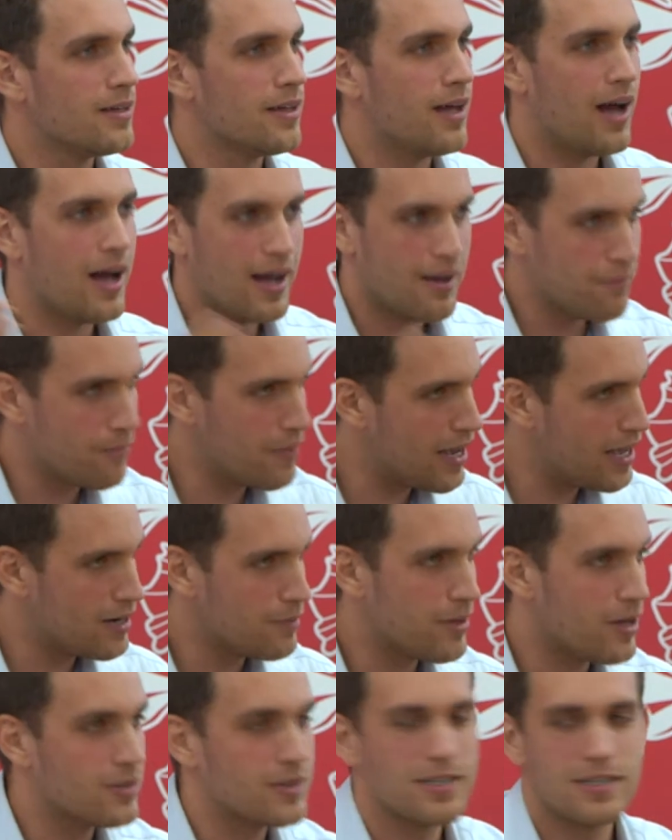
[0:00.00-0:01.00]
I'm mad
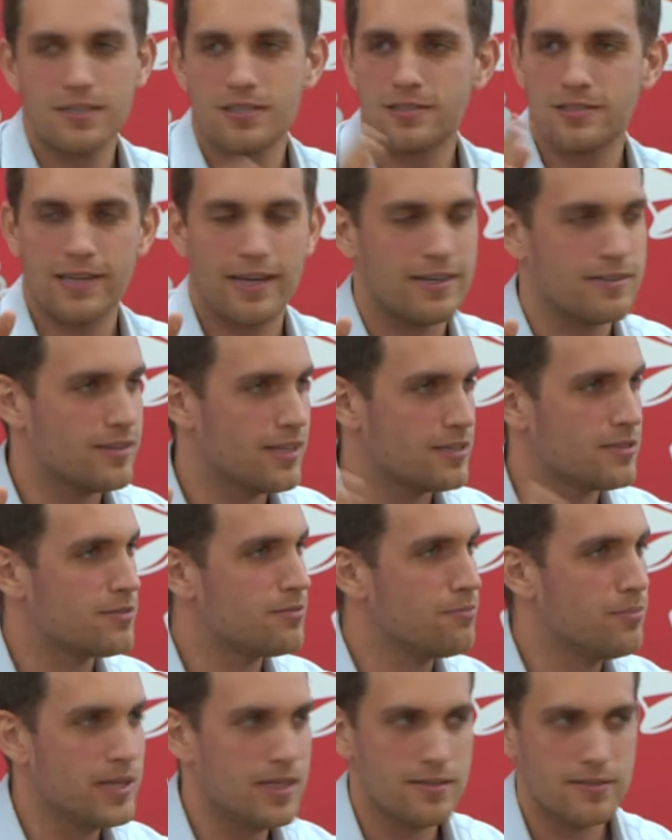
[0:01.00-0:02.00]
about this, and let's
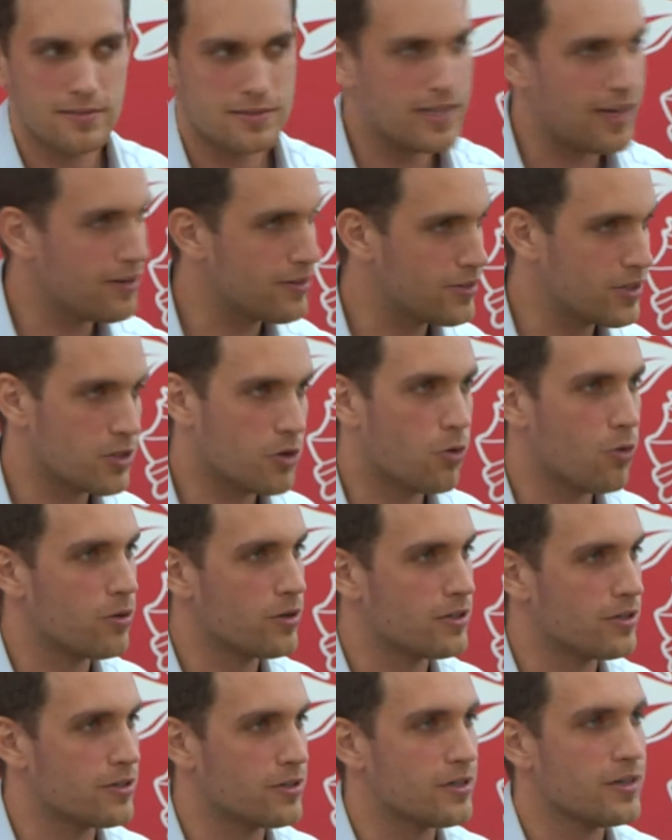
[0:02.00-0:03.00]
meet down at the
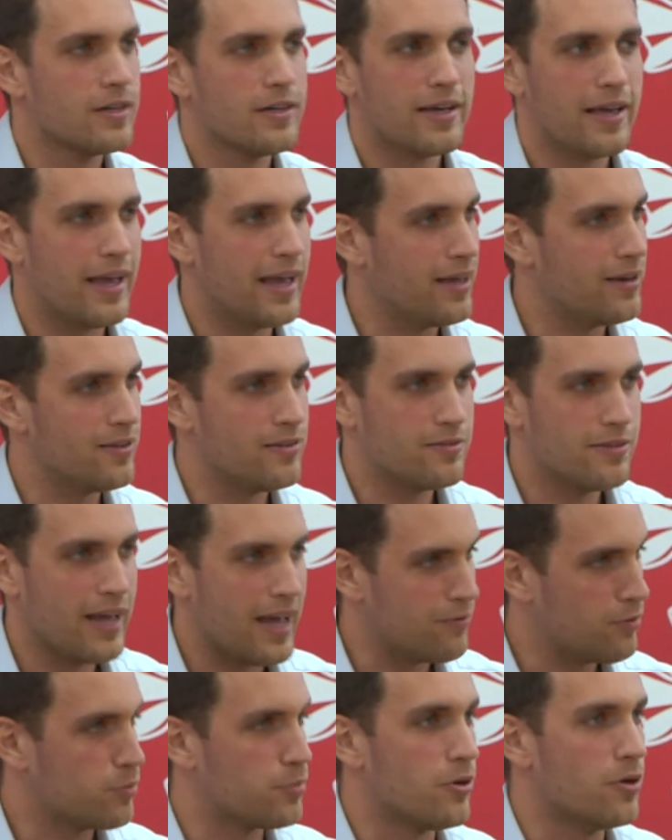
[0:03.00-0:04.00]
corner and have
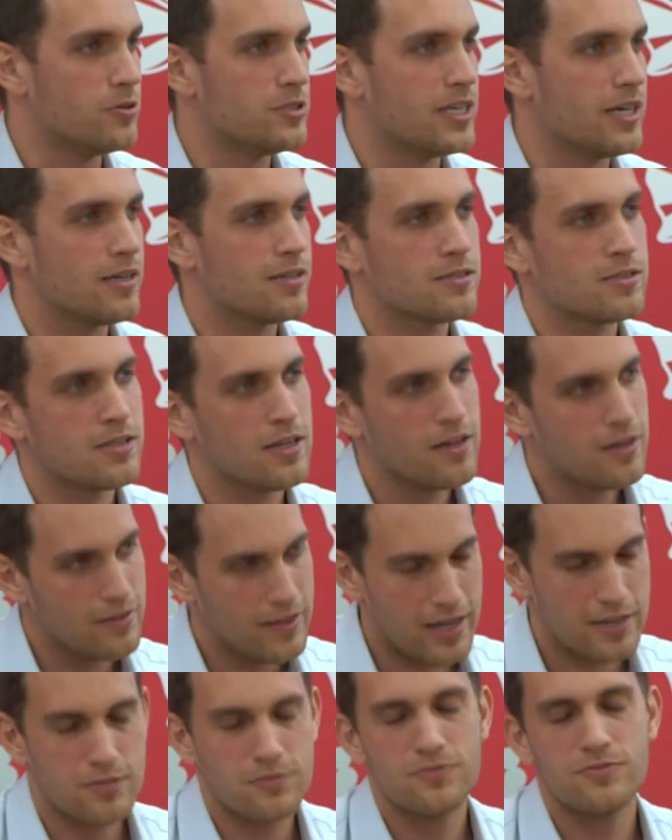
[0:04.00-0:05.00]
a protest. That
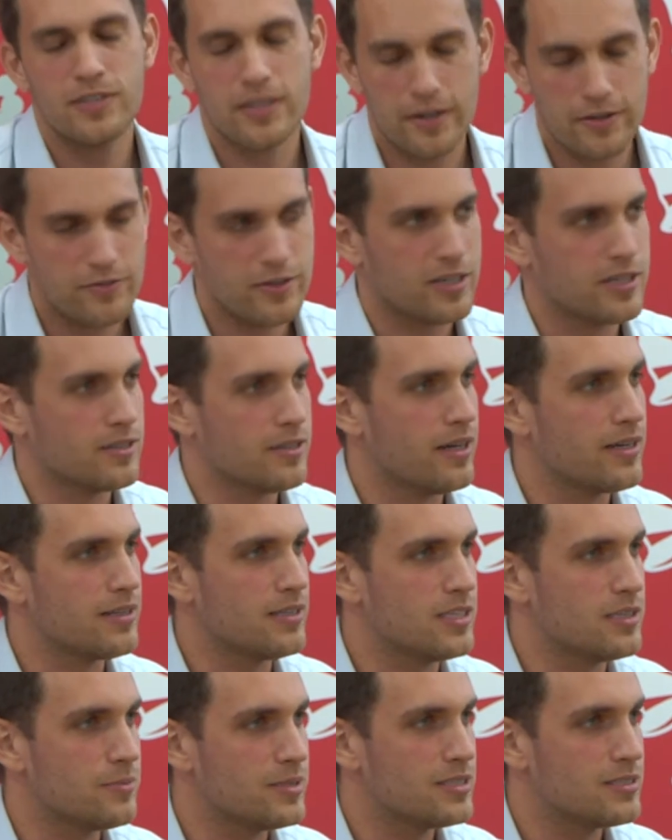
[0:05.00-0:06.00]
is very, very likely
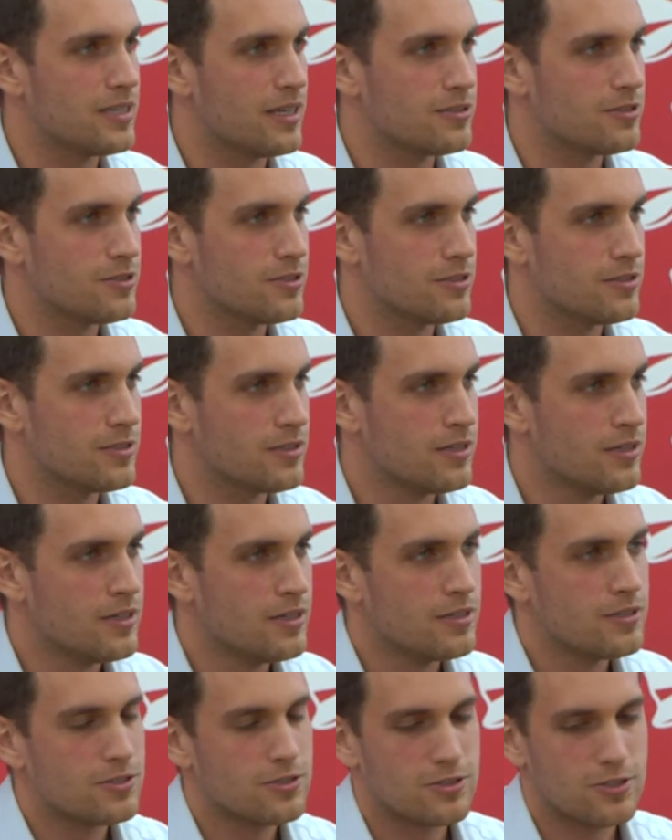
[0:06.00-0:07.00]
to be censored.
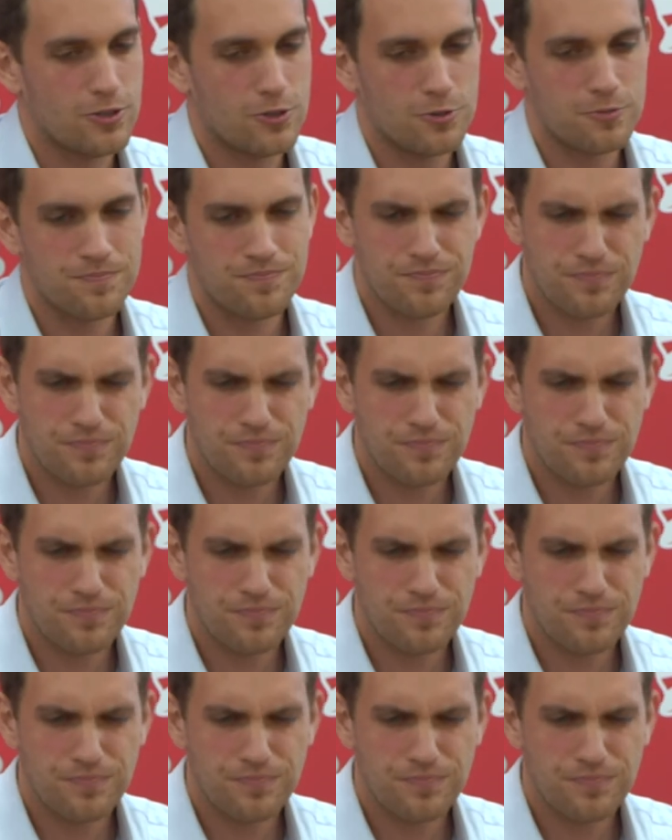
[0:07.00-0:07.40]
So